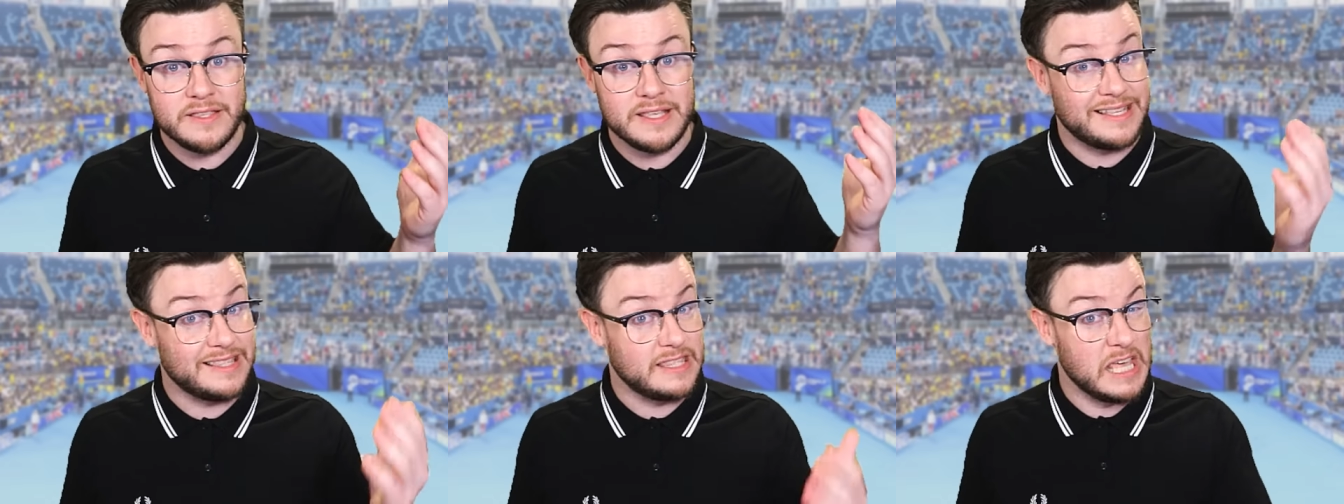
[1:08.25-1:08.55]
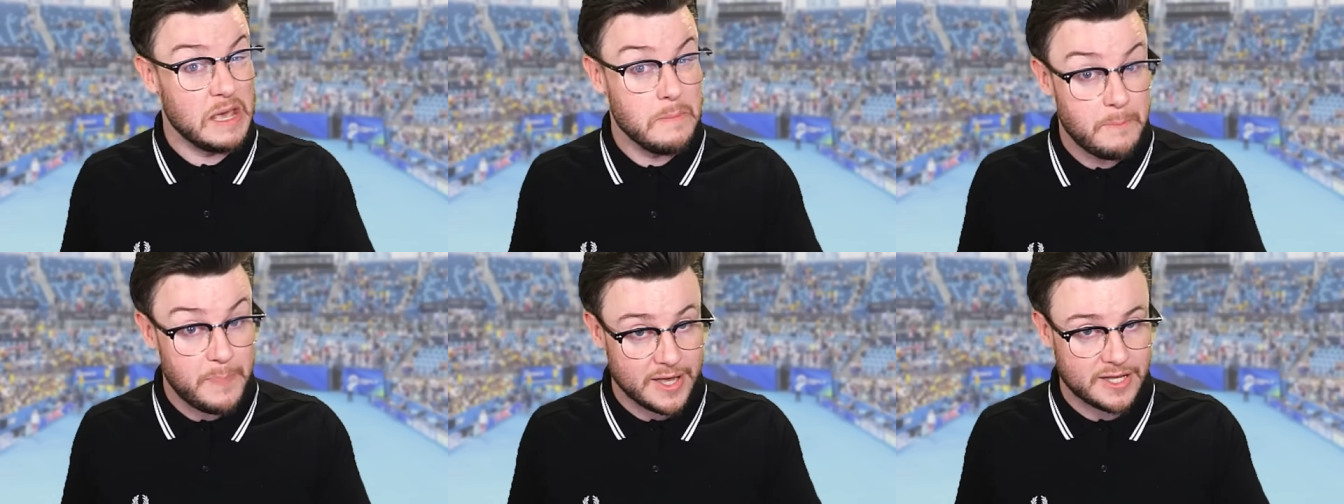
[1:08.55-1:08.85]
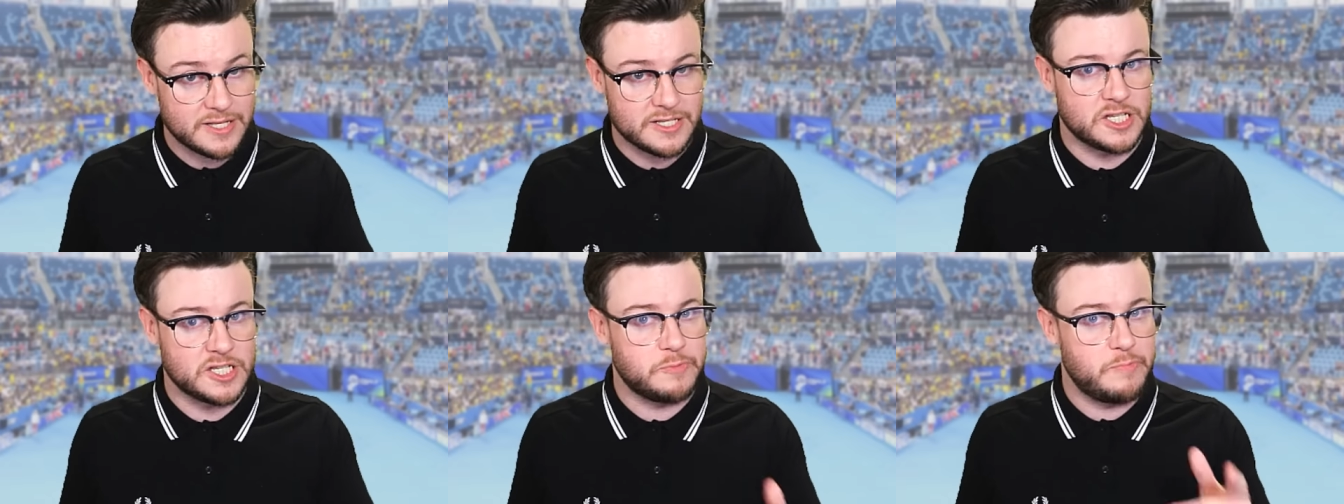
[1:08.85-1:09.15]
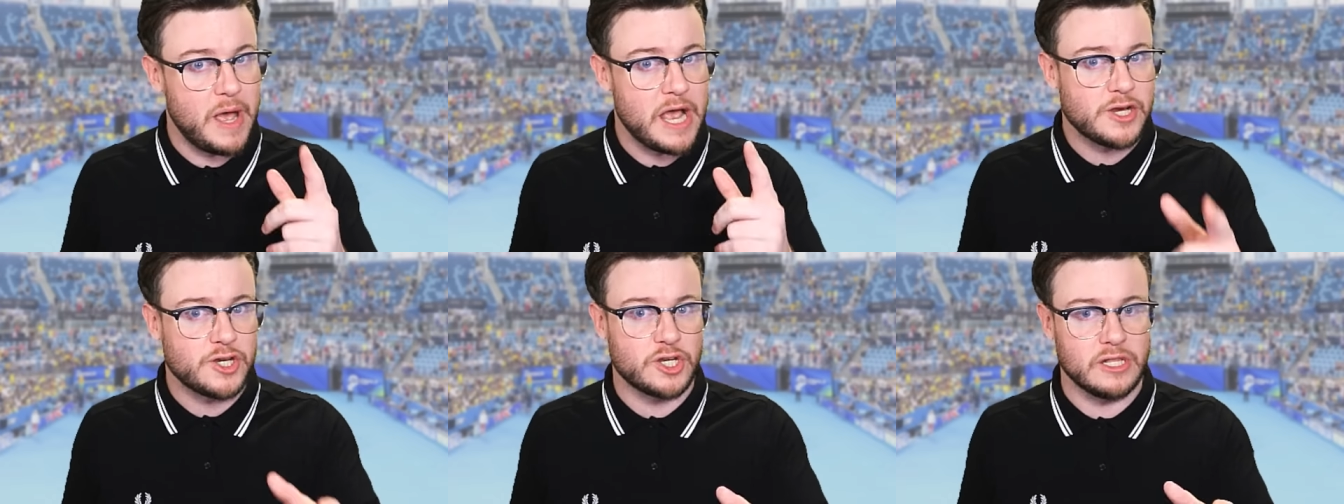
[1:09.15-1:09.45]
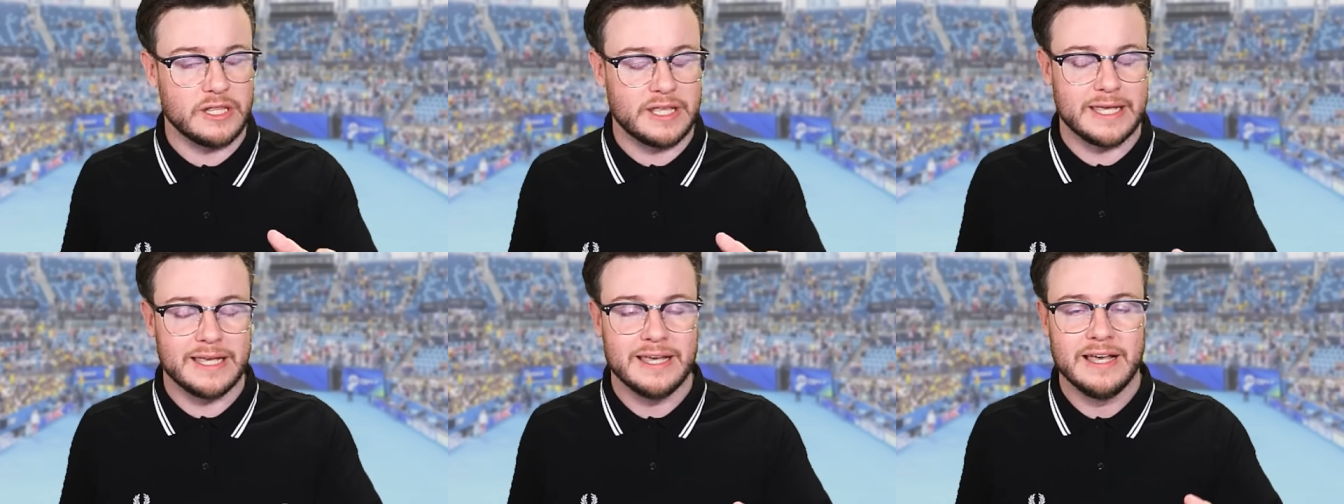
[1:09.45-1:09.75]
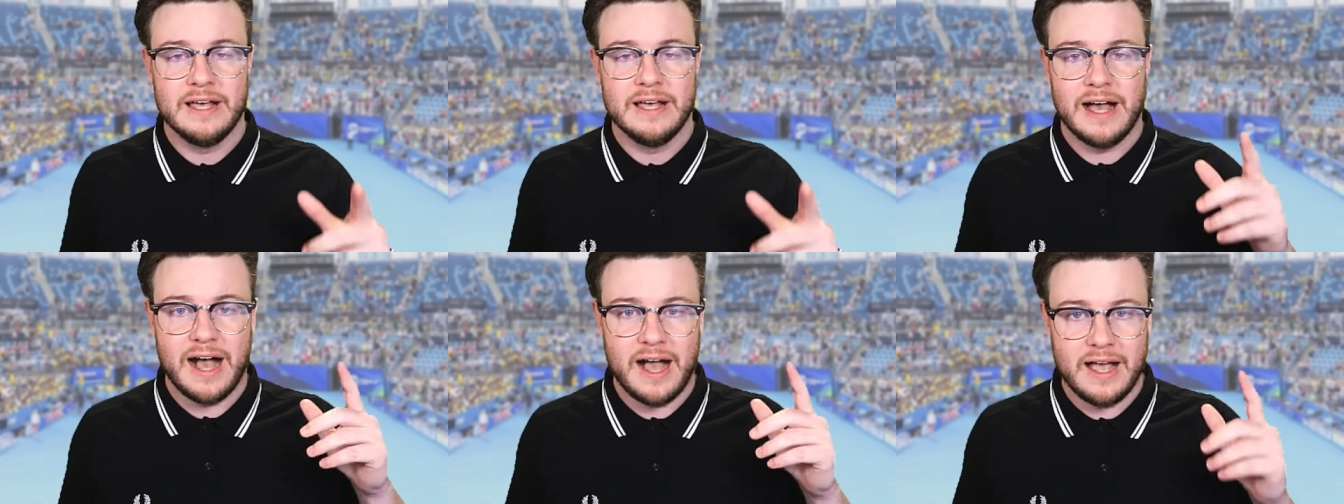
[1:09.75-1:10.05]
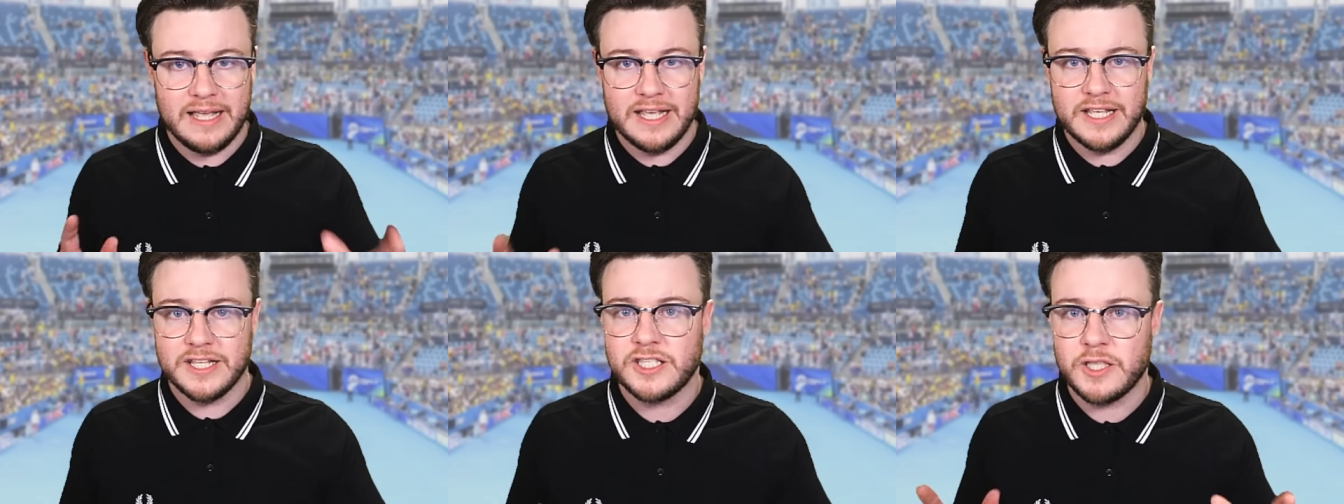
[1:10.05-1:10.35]
the Olympics especially,
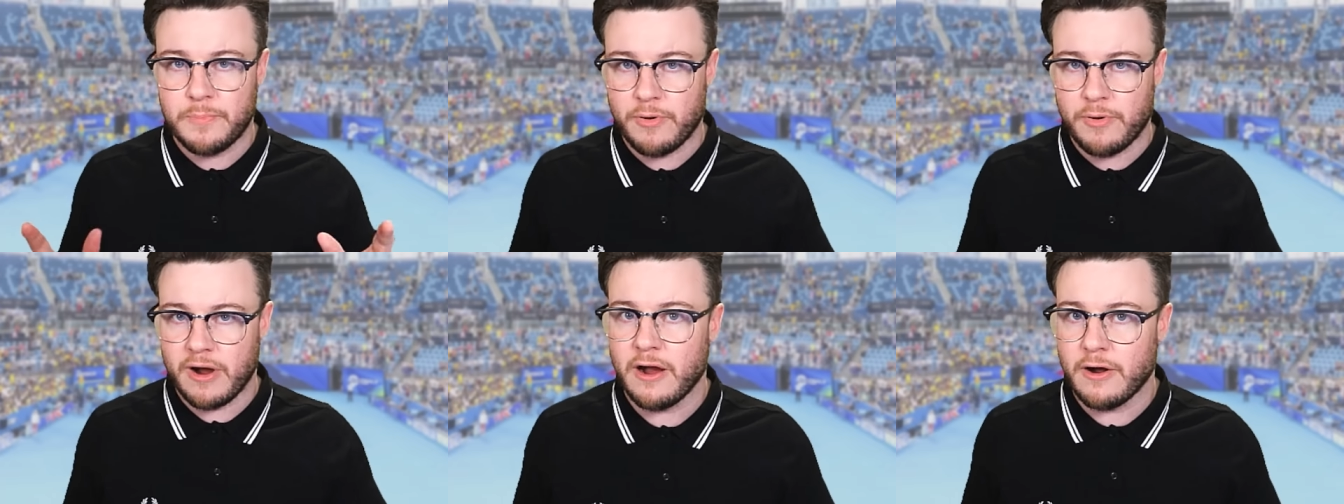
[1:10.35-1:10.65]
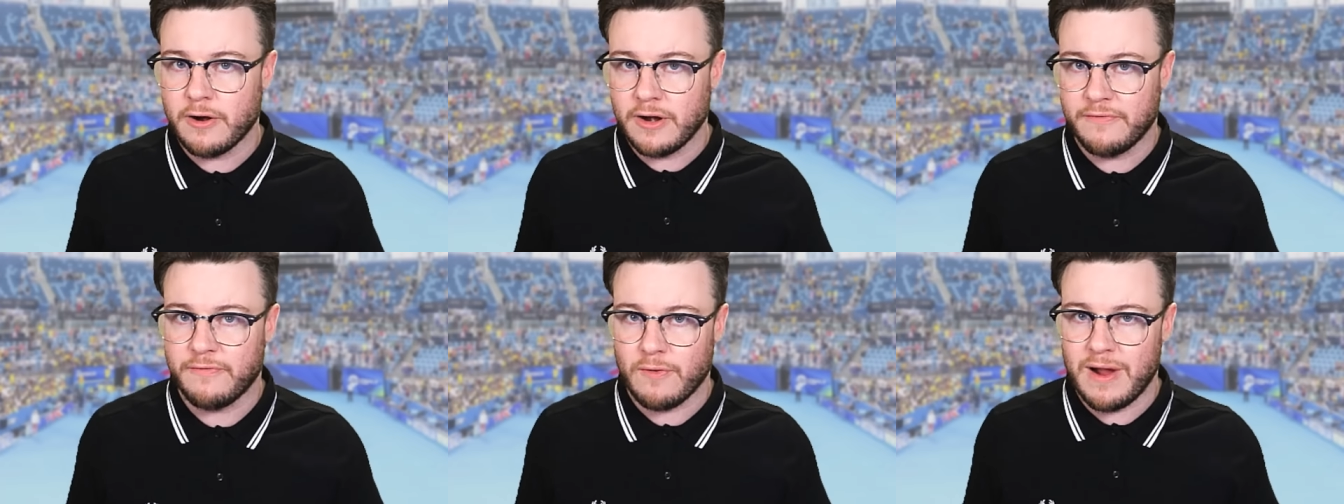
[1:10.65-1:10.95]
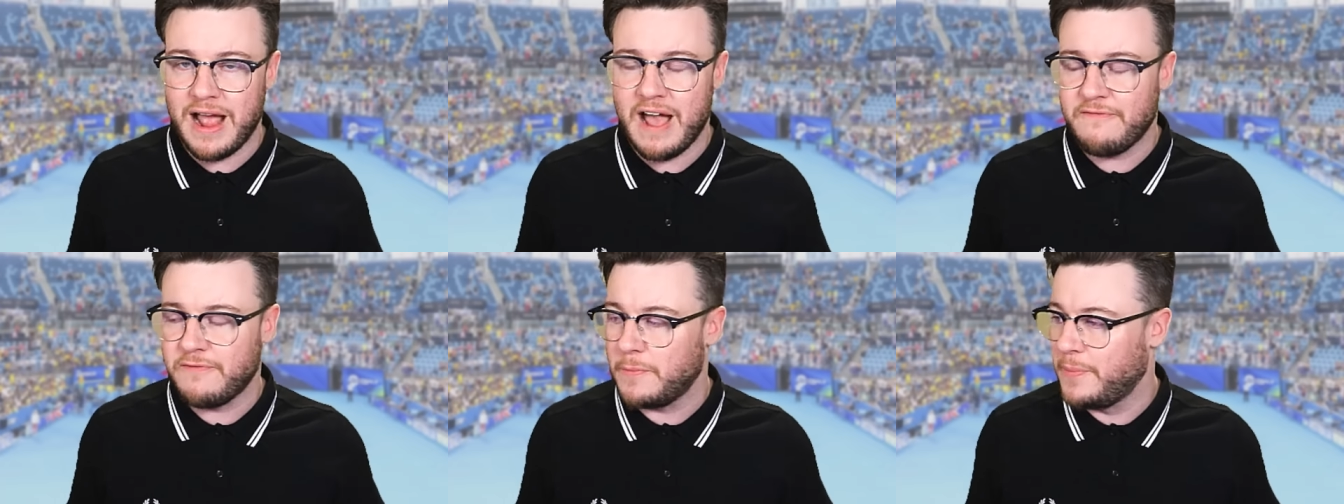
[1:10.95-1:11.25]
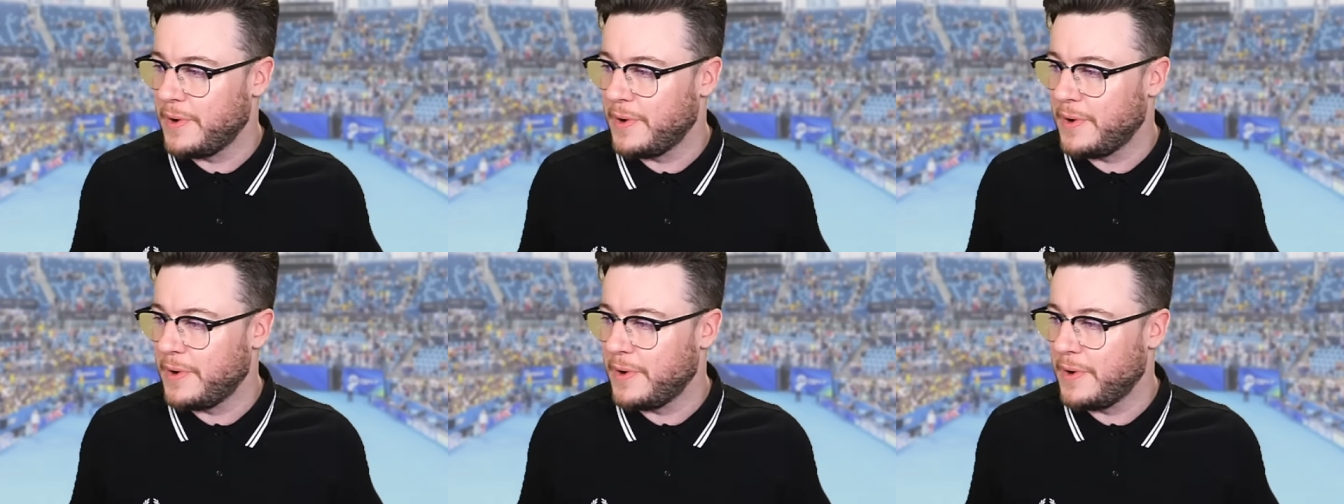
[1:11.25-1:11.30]
is the priority for Rafa.